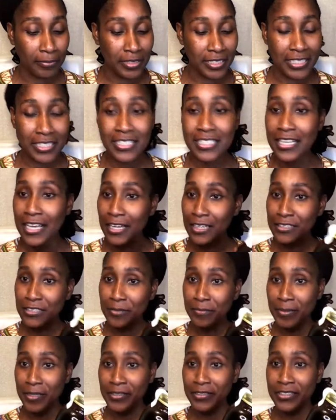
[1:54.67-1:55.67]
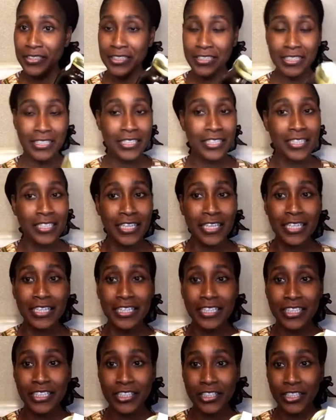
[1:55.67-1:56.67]
this elderberry
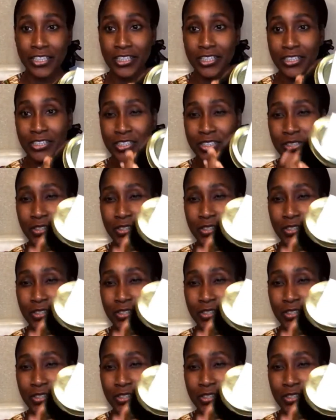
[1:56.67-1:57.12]
liqueur.